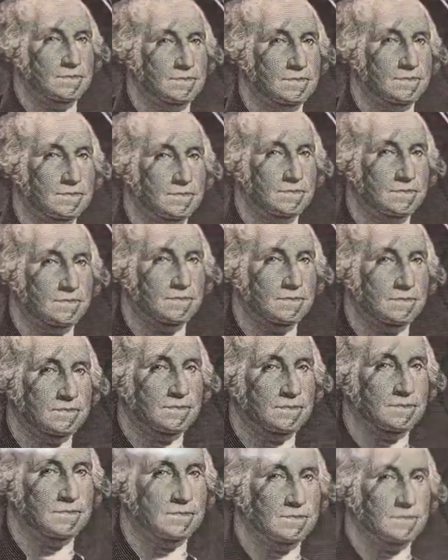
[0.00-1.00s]
And
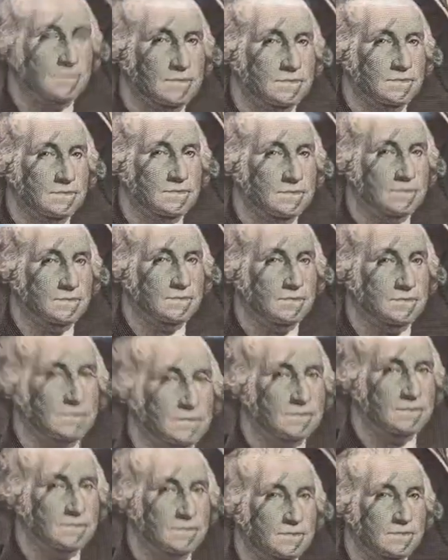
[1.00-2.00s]
the cool thing about it is that
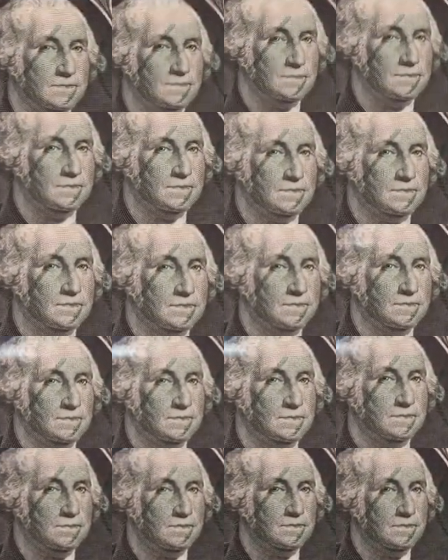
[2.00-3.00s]
these things aren't all that
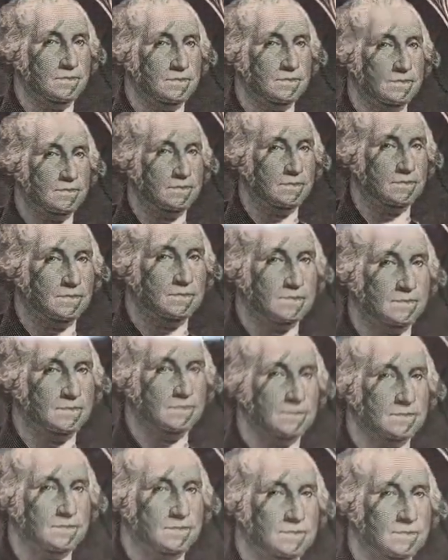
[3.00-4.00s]
expensive
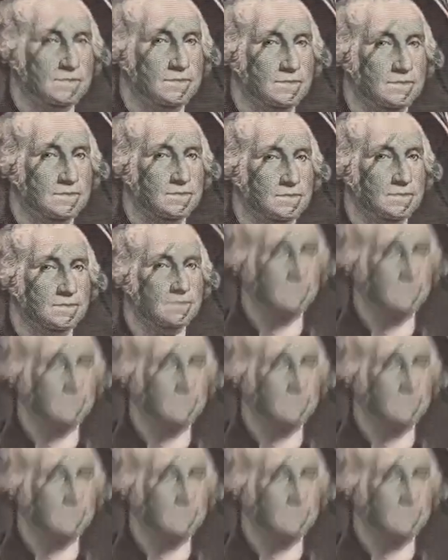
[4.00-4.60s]
comparatively